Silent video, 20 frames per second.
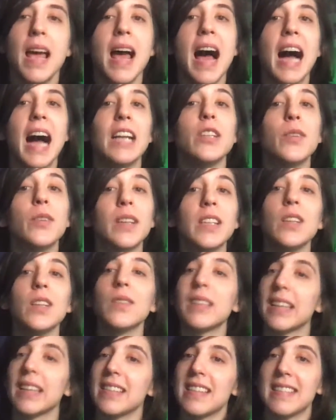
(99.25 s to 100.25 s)
and you can use
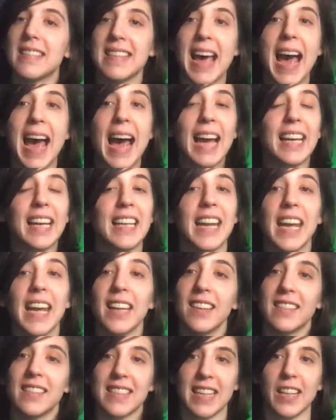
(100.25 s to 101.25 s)
it to tag and
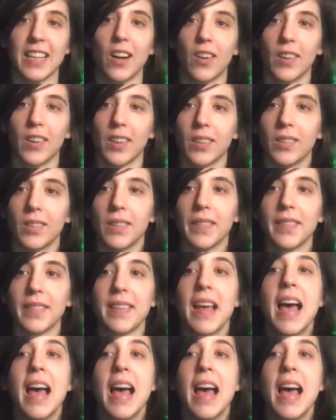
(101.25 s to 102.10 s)
annotate articles,